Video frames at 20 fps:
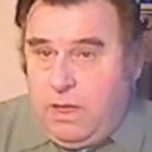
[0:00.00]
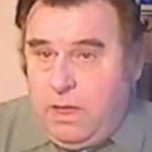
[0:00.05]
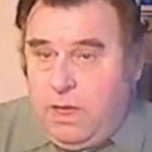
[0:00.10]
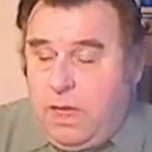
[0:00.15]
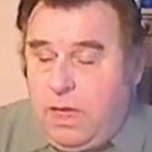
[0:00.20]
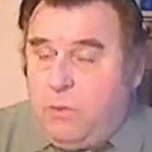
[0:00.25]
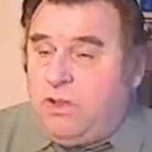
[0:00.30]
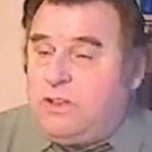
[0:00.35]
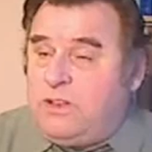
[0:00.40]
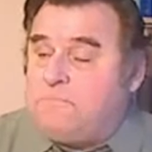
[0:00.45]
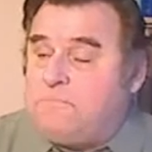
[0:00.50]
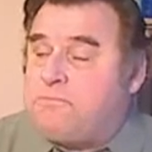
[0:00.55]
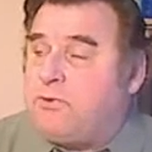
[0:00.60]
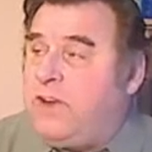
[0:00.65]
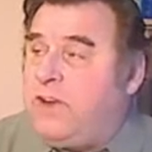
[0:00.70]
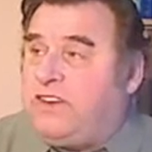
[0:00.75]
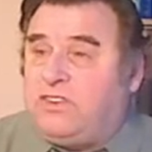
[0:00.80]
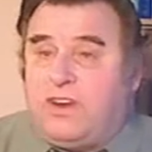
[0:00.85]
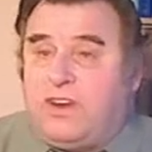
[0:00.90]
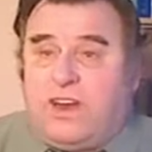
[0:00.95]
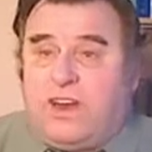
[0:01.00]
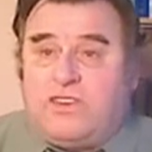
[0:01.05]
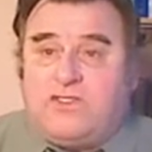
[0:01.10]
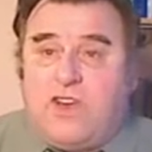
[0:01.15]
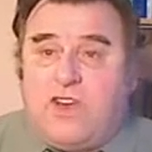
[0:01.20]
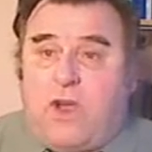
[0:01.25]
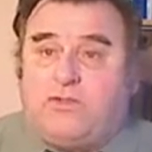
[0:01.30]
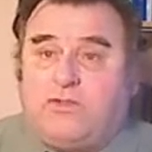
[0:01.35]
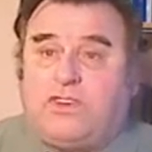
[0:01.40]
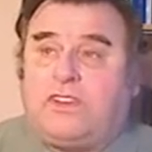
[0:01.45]
He wouldn't preach in a
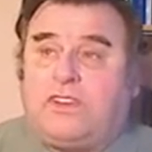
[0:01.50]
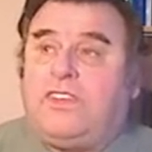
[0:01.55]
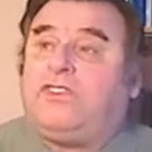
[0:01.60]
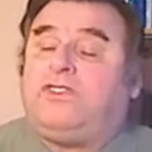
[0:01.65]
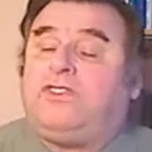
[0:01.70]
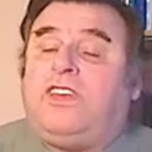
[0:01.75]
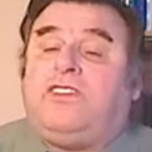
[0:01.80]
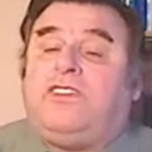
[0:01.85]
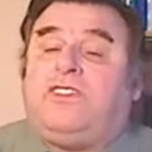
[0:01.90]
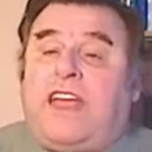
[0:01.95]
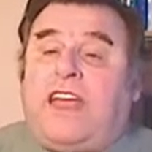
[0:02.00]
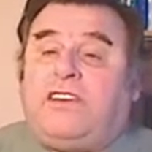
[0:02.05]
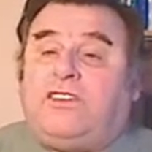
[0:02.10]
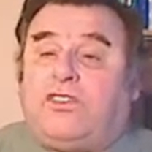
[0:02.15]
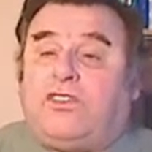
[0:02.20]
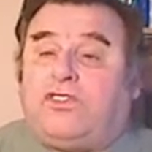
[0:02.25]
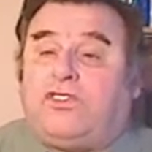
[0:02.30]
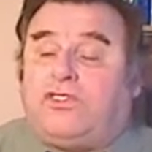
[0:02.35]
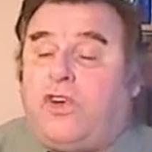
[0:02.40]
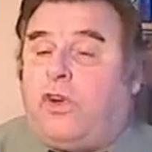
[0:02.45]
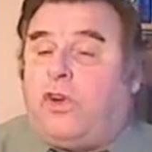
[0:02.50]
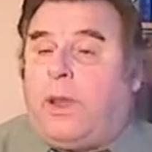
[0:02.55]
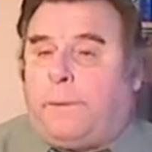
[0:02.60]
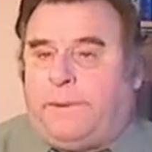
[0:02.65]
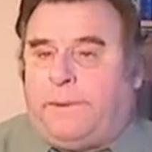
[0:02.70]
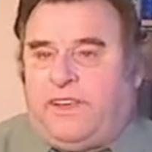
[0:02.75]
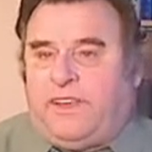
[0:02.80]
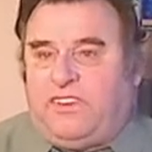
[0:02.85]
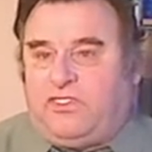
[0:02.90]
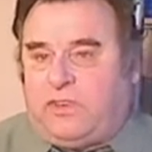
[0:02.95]
church unless these angels showed
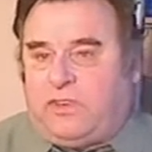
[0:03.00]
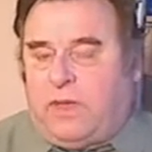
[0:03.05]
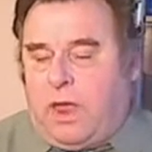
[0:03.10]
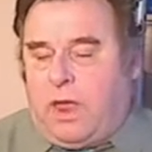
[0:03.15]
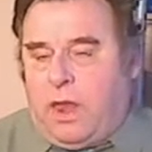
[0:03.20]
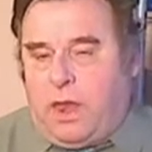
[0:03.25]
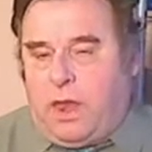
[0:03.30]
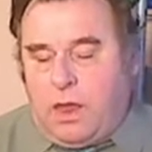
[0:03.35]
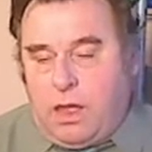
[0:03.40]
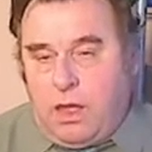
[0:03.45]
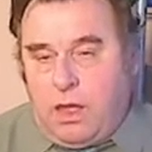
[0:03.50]
up, he said.